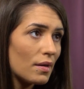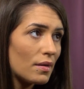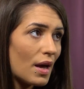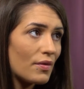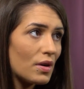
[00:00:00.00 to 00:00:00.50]

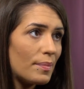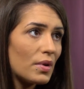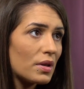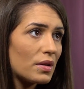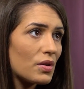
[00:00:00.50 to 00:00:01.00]
Never in a
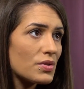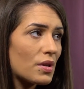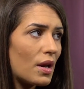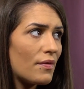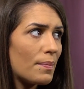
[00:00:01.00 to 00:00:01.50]
million years
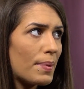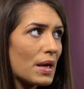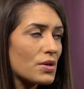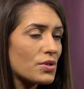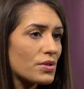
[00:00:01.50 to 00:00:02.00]
could I even
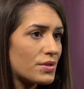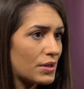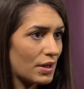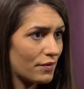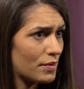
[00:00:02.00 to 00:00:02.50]
picture
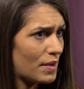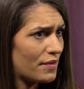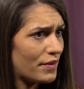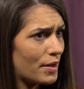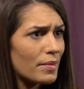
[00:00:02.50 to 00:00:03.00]
stealing from my
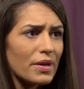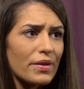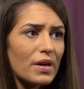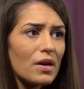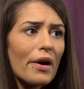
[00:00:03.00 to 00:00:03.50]
family. And
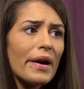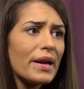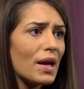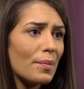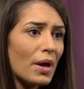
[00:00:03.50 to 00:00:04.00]
then here I
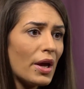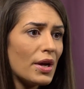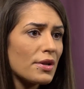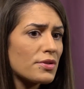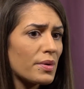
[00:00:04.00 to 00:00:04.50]
am
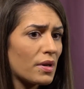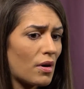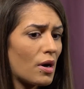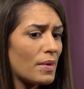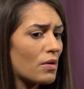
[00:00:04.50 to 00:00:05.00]
doing an
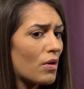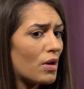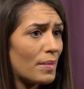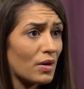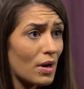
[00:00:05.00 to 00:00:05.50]
army crawl
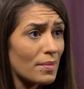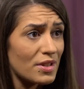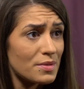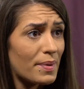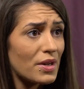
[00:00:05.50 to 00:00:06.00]
in my
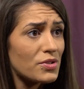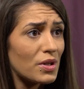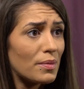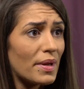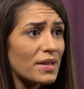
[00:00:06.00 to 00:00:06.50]
grandmother's
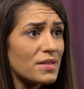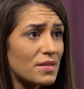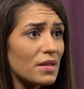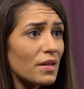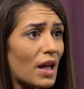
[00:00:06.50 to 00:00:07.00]
bedroom,
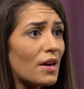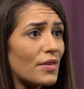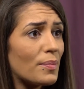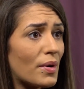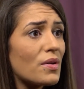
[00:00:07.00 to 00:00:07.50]
stealing out of
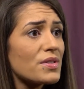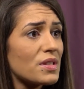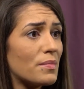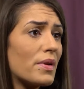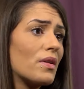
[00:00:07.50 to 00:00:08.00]
her purse in
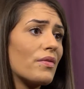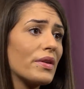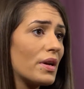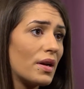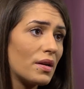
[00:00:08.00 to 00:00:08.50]
the middle of
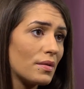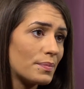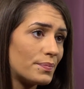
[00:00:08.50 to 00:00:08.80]
the night.